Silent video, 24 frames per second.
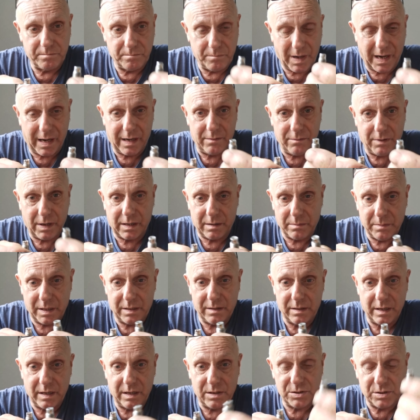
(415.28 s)
my
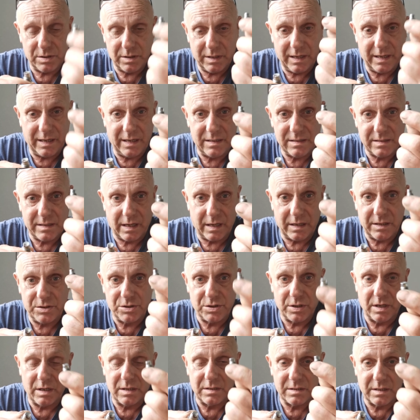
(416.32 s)
recommendation is that you
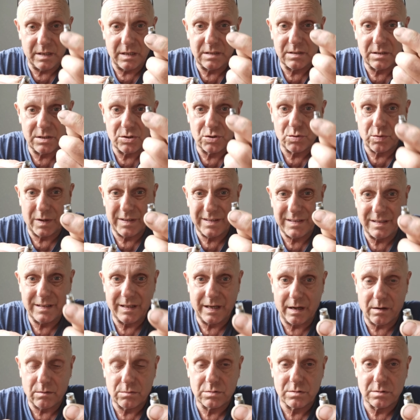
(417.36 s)
change these at
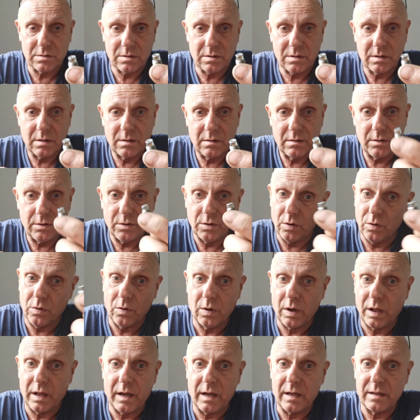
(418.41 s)
20,000,
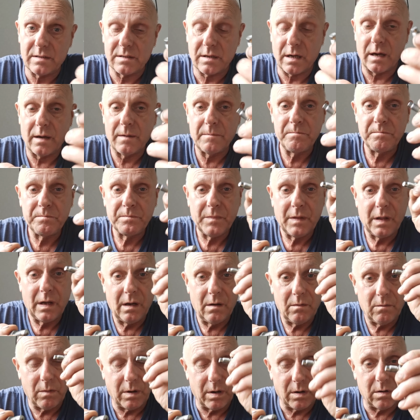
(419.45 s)
no later.
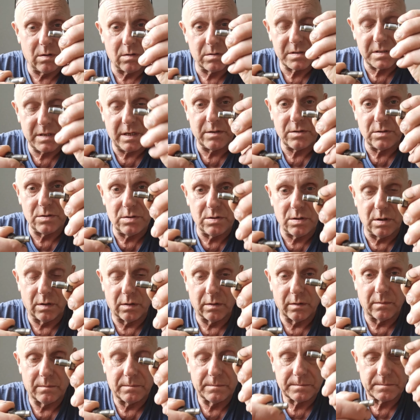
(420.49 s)
When all said and
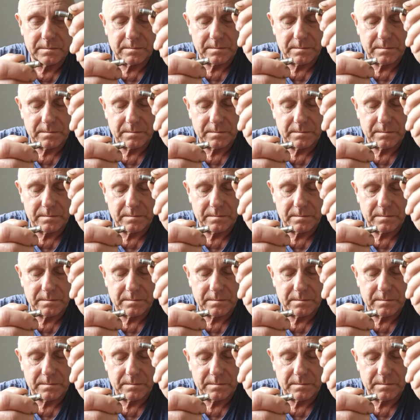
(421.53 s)
done,